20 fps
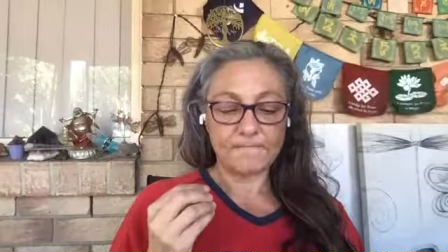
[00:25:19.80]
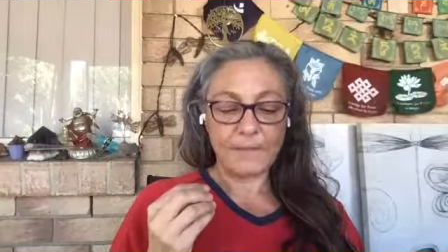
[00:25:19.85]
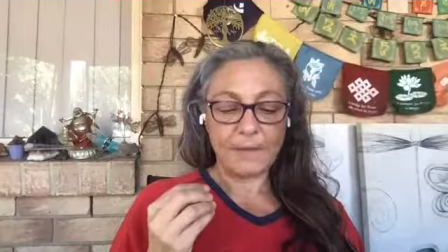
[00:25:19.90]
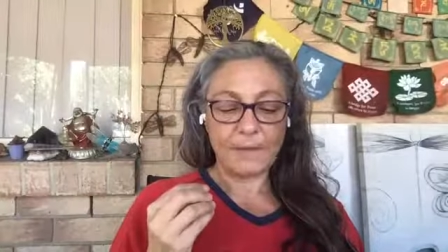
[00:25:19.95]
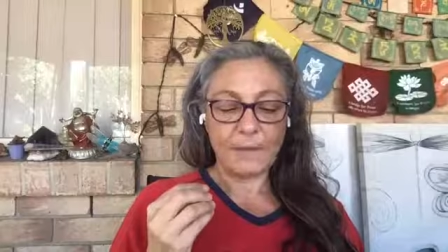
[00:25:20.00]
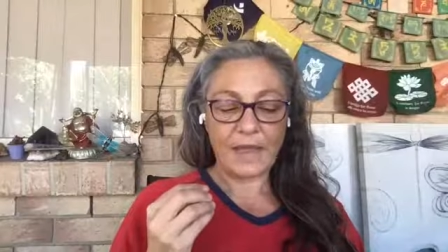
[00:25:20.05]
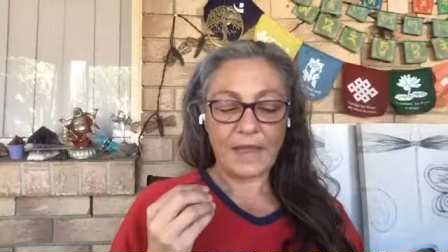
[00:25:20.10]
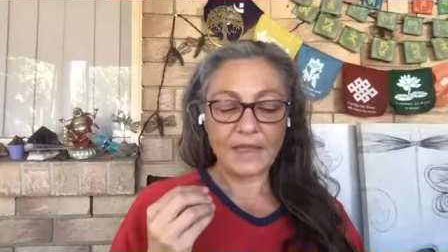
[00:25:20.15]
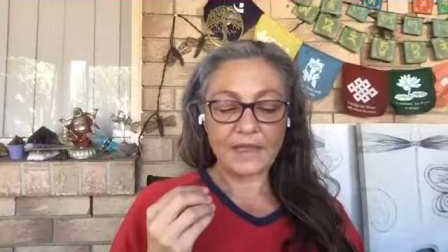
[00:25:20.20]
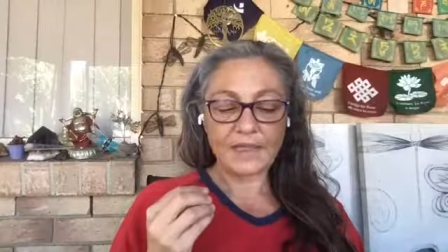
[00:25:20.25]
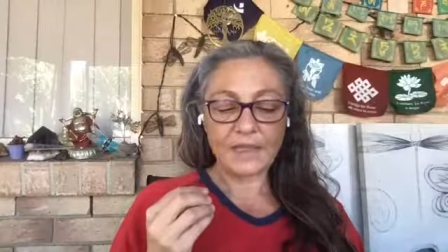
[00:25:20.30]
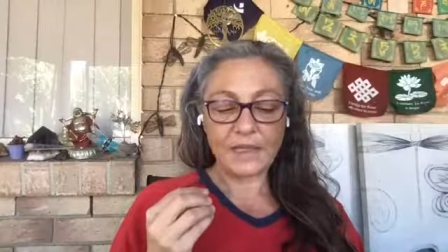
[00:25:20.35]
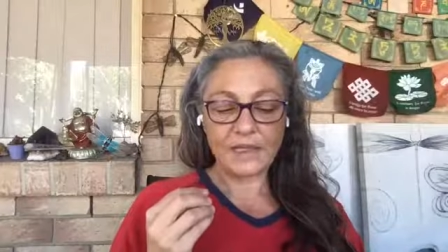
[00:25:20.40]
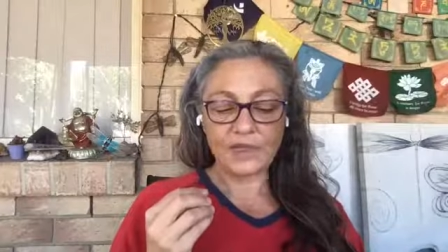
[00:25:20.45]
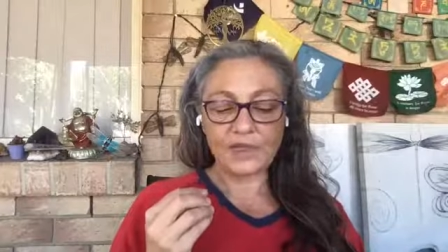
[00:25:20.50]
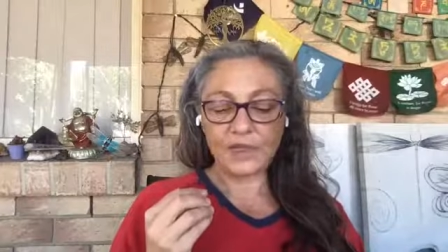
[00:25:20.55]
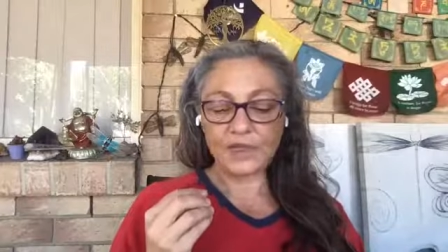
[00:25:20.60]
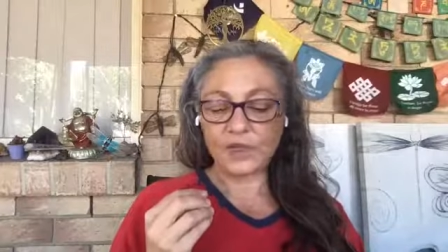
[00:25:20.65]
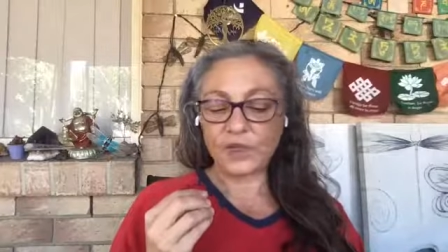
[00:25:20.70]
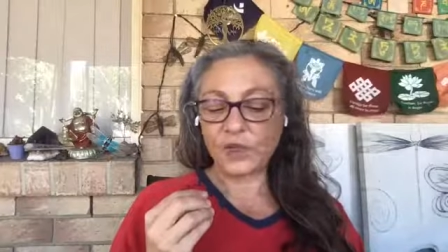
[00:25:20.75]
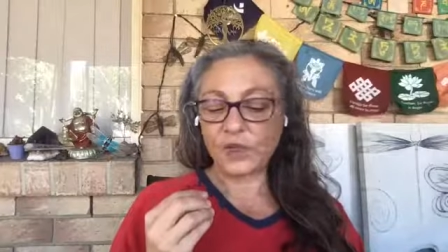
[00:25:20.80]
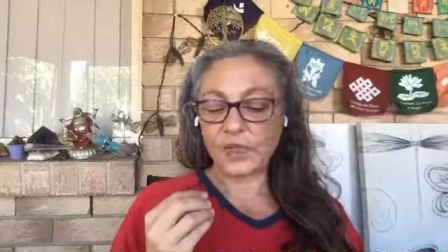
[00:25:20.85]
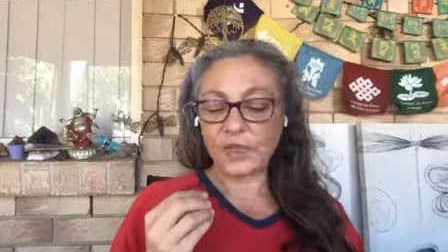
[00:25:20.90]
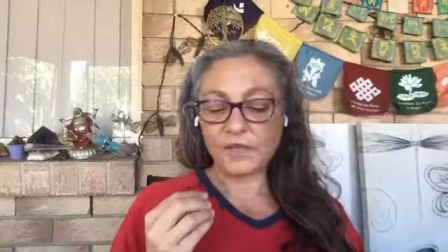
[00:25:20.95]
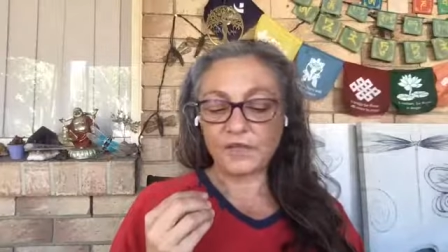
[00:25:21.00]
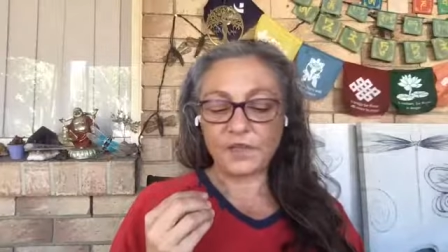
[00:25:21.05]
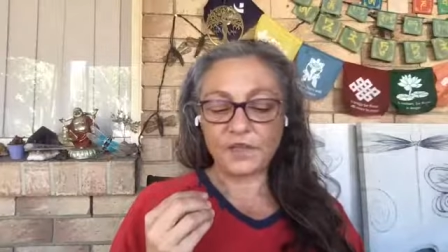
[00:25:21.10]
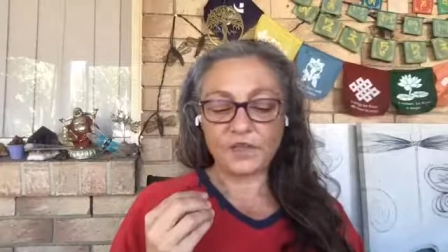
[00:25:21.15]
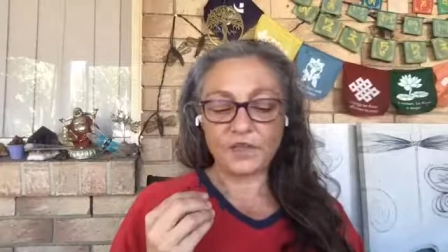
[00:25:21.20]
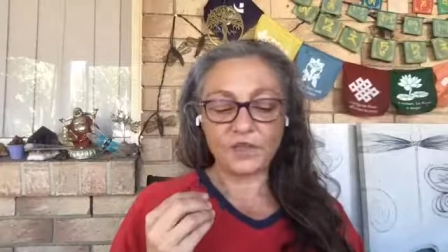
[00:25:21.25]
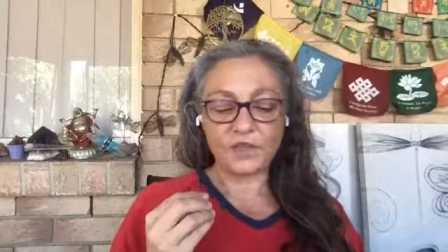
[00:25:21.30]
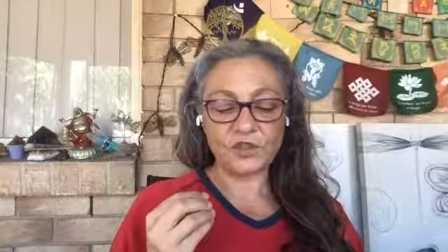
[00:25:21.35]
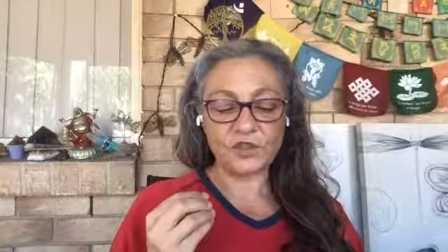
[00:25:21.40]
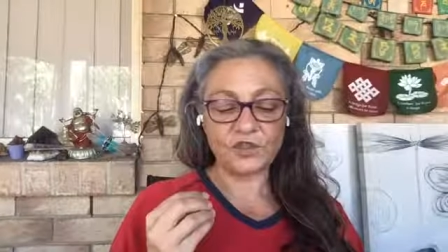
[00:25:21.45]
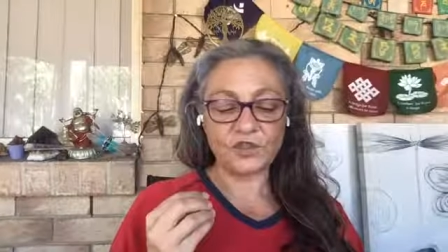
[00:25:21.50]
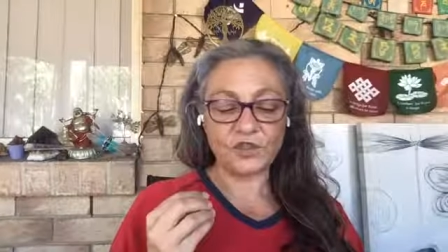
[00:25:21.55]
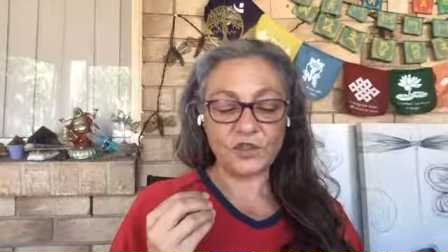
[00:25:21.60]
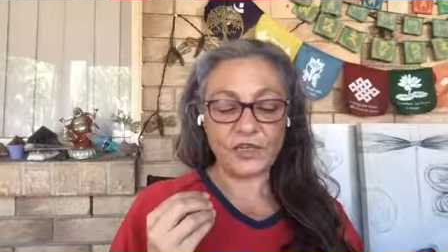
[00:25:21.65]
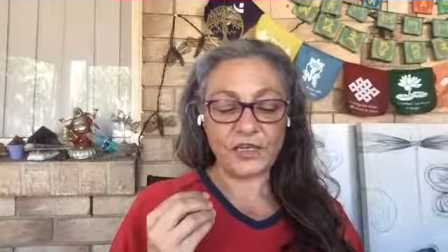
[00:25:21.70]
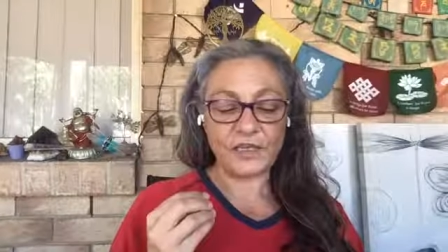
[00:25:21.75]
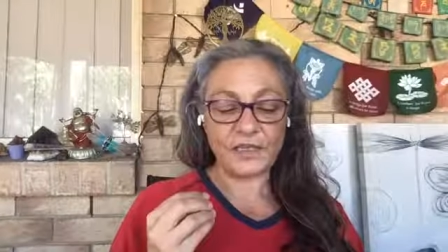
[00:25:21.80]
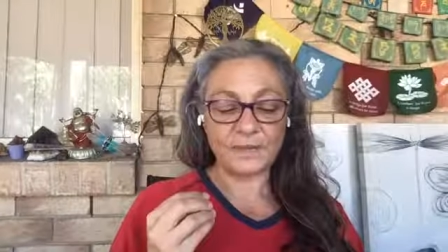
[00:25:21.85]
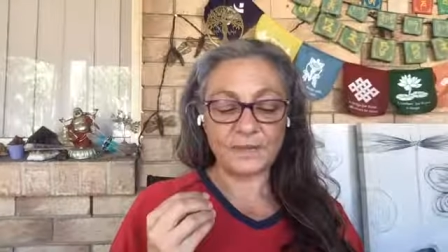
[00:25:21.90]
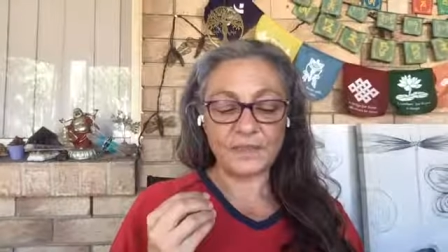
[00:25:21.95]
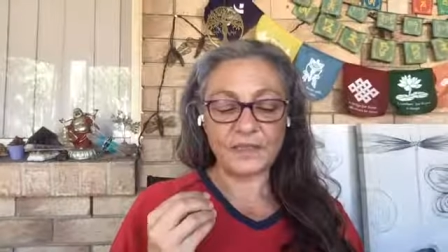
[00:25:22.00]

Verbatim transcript: Pay attention to your inner visions, dreams.